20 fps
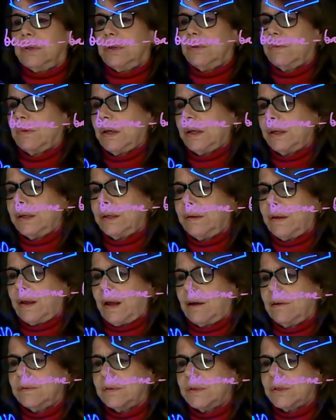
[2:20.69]
to write it
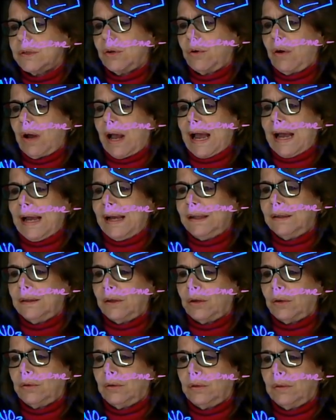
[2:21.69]
down. So
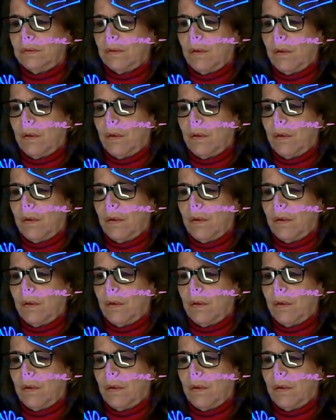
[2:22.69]
alkyl